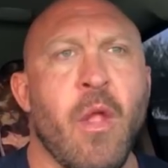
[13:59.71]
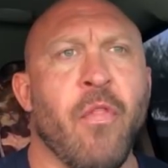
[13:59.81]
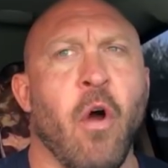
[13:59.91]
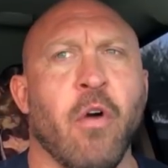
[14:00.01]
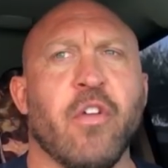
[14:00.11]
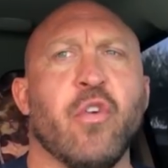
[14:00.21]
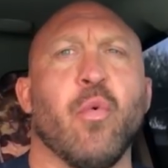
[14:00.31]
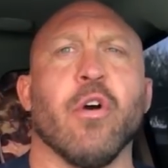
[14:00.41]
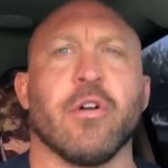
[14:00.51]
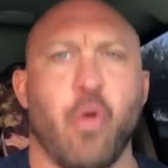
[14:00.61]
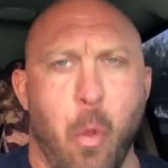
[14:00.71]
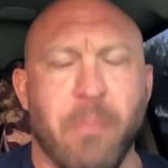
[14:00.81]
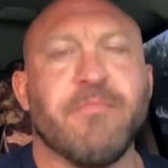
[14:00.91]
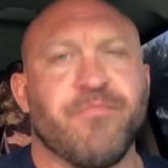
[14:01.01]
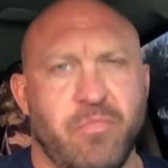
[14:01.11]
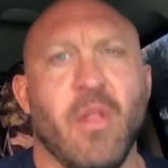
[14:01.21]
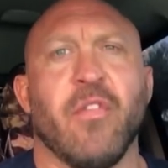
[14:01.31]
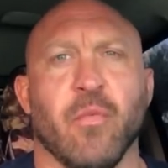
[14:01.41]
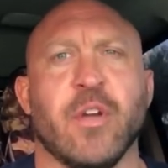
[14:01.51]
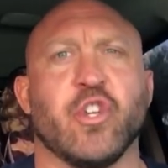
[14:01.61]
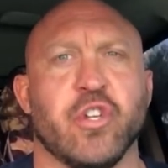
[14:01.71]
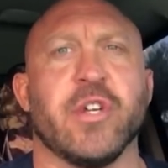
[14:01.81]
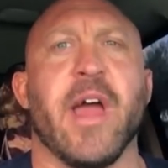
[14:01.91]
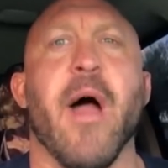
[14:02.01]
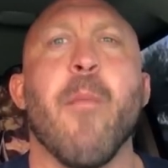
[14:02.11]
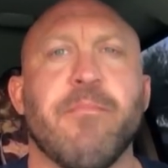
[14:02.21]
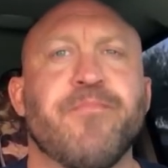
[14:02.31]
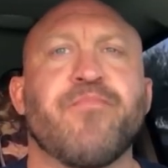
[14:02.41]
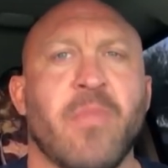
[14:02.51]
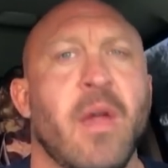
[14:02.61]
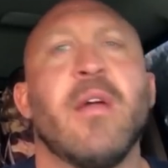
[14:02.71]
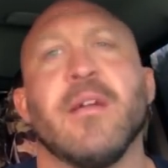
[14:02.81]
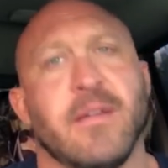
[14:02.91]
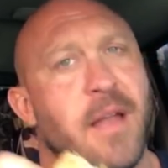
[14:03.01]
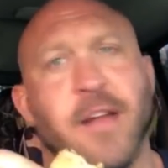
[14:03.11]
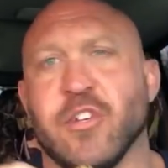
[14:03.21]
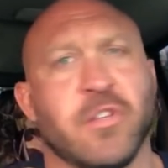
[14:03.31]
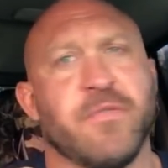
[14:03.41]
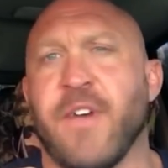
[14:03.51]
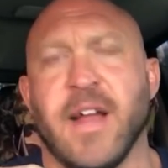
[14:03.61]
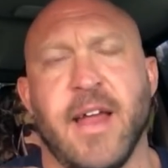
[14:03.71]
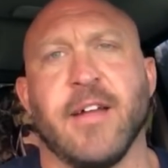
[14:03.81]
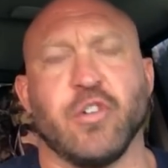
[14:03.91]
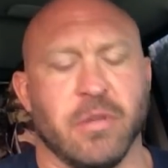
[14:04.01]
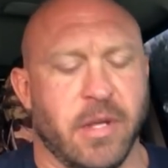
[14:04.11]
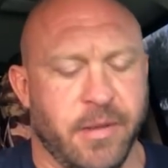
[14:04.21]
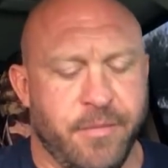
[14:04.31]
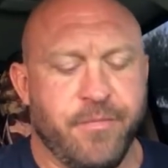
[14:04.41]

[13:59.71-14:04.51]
the harder you work, the richer you get. Not just financially,